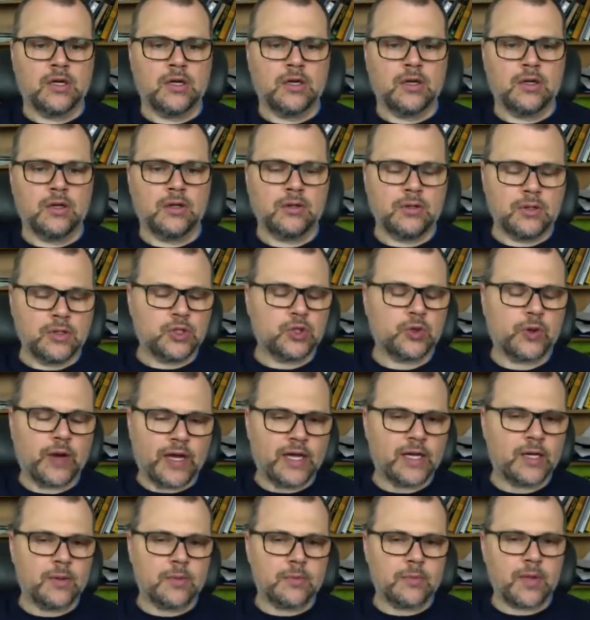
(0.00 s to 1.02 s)
You try
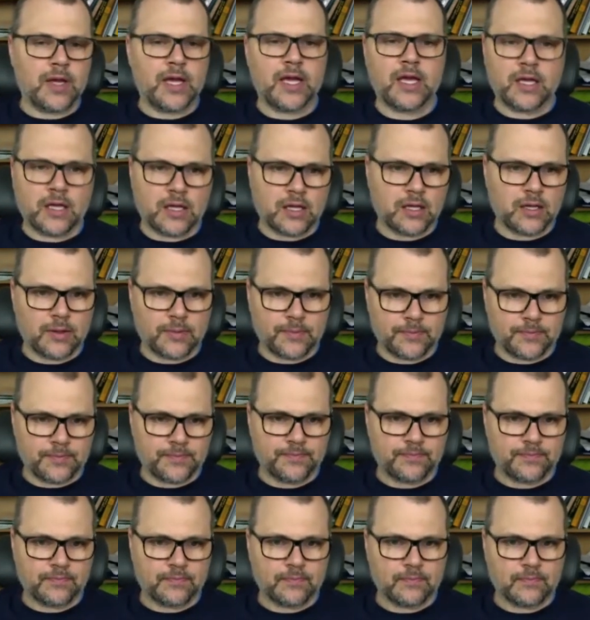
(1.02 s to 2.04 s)
to make
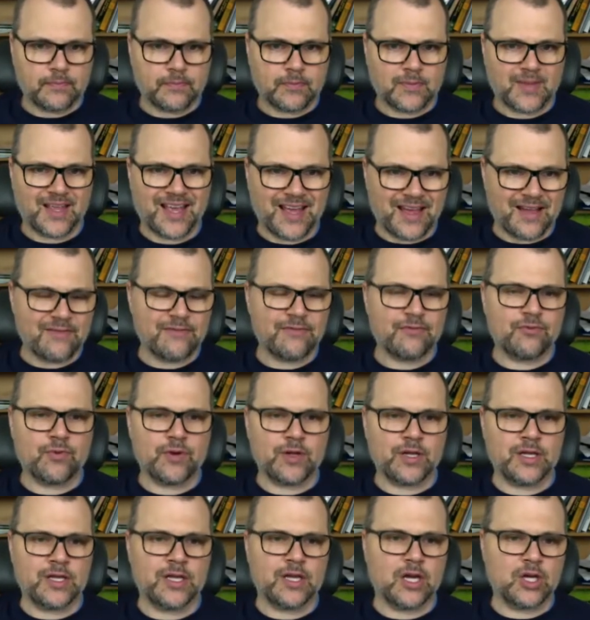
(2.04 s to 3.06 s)

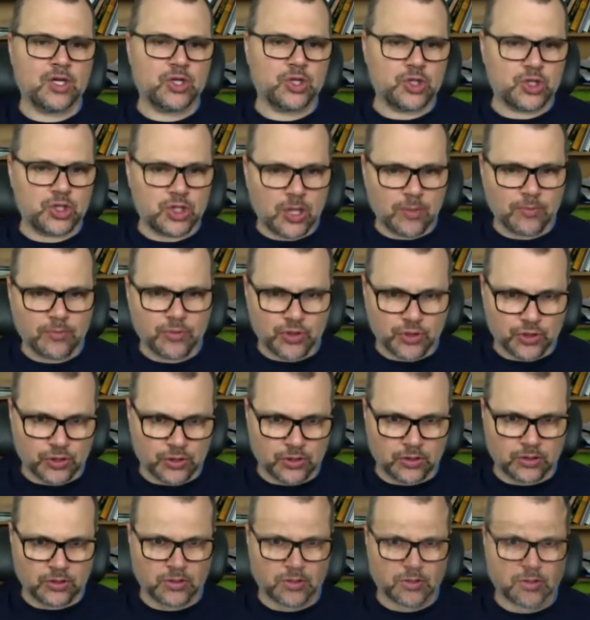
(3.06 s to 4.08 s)
every
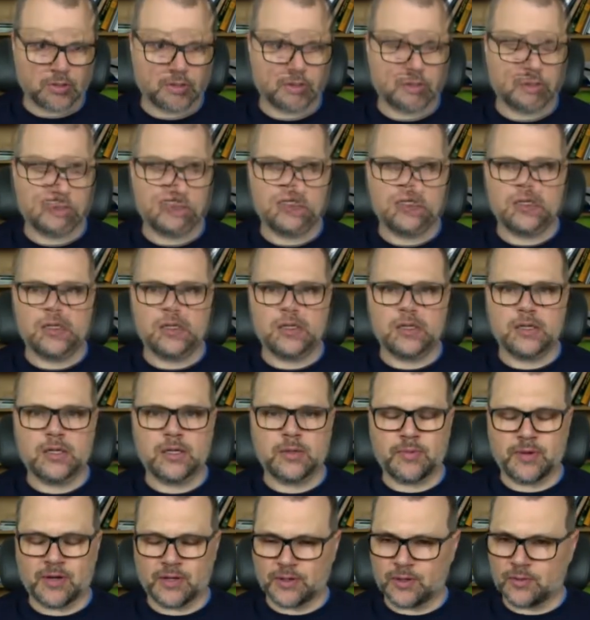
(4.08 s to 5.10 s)
assumption
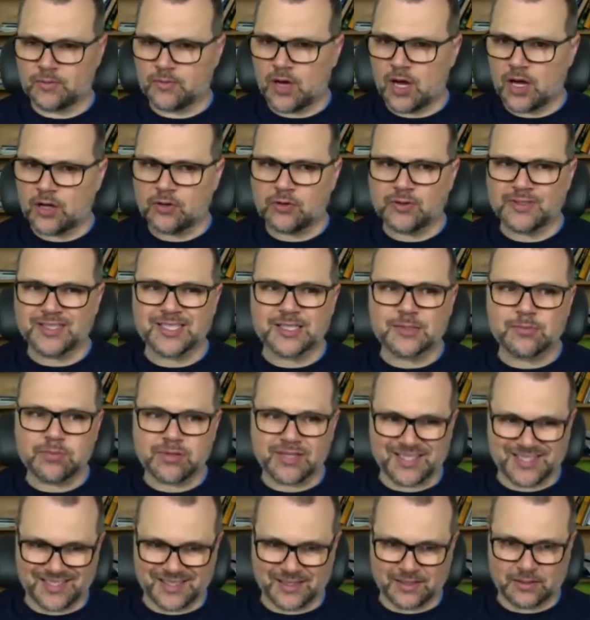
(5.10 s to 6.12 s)
about the model
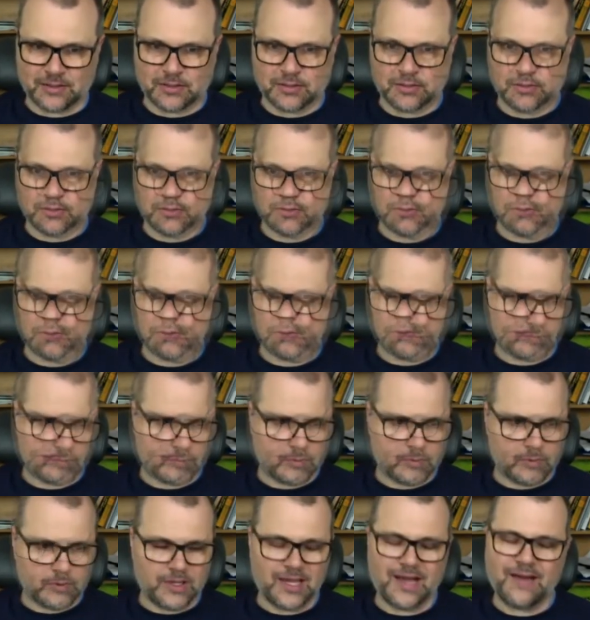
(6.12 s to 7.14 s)
explicit.
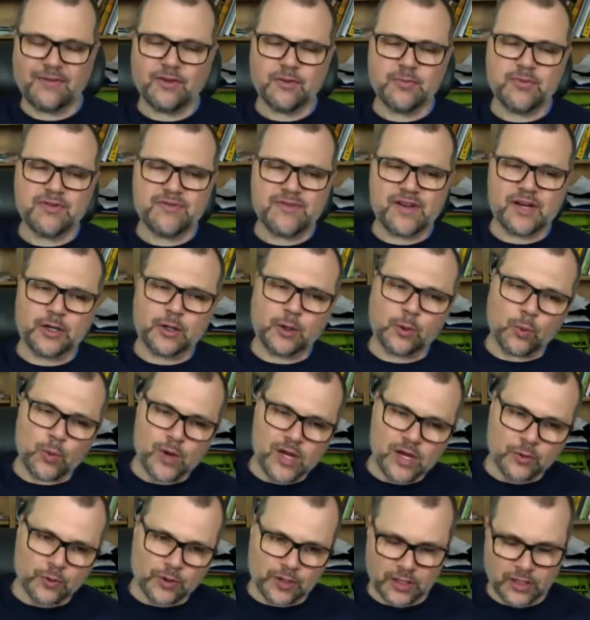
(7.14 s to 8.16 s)
You have to be very
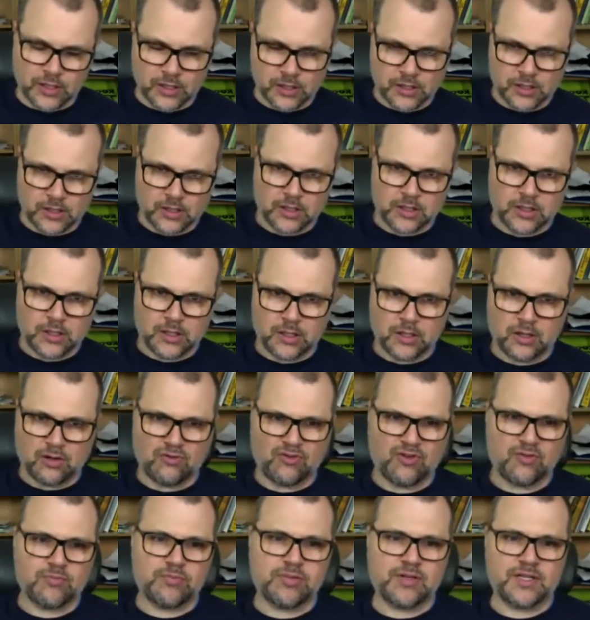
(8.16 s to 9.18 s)
weary of
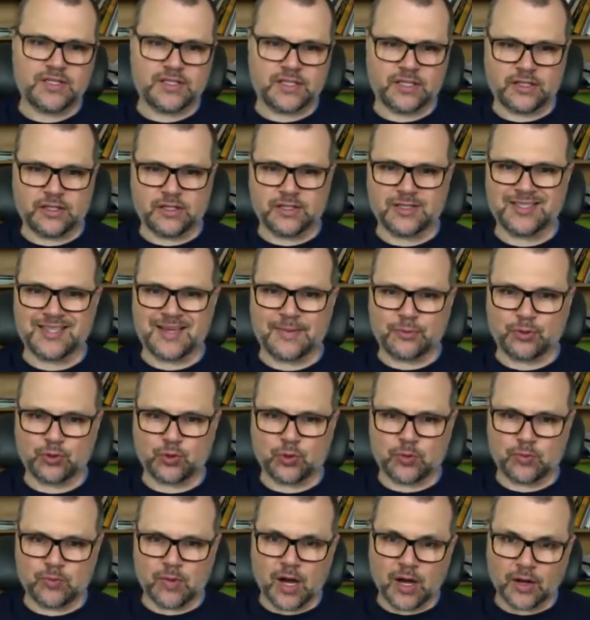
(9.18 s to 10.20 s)
implicit
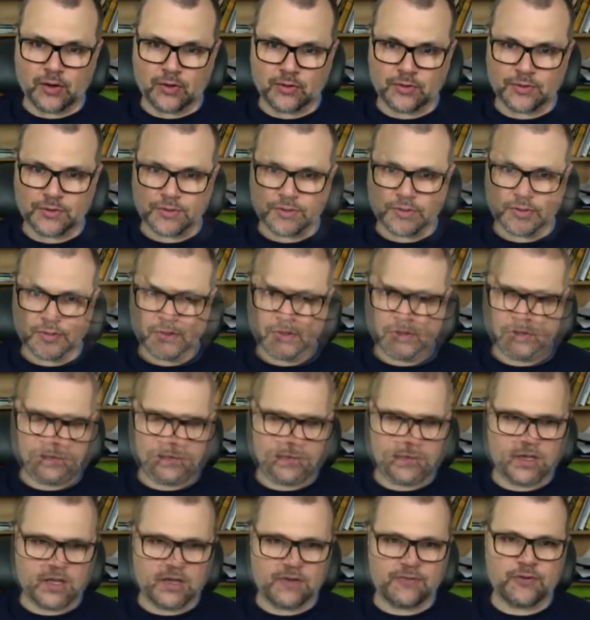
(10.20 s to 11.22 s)
conceptual models.
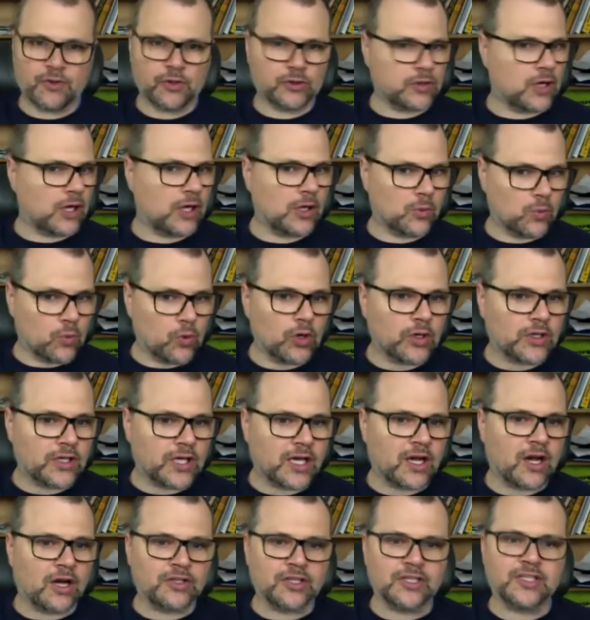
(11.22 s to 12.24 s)
If you're all
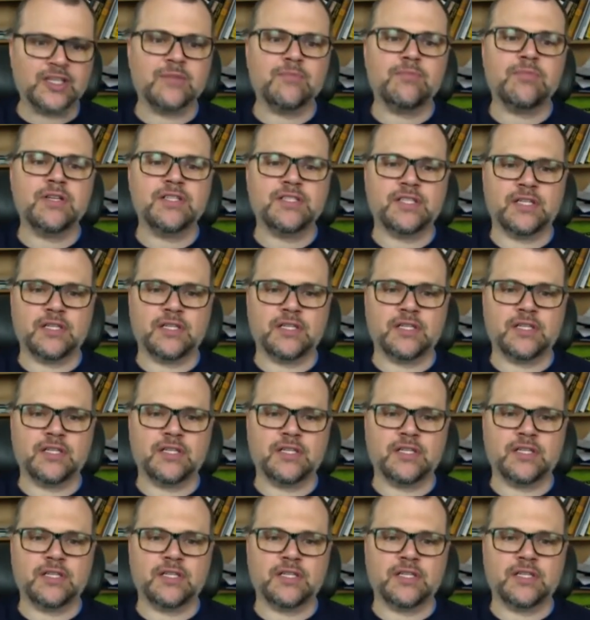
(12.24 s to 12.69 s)
working on an implicit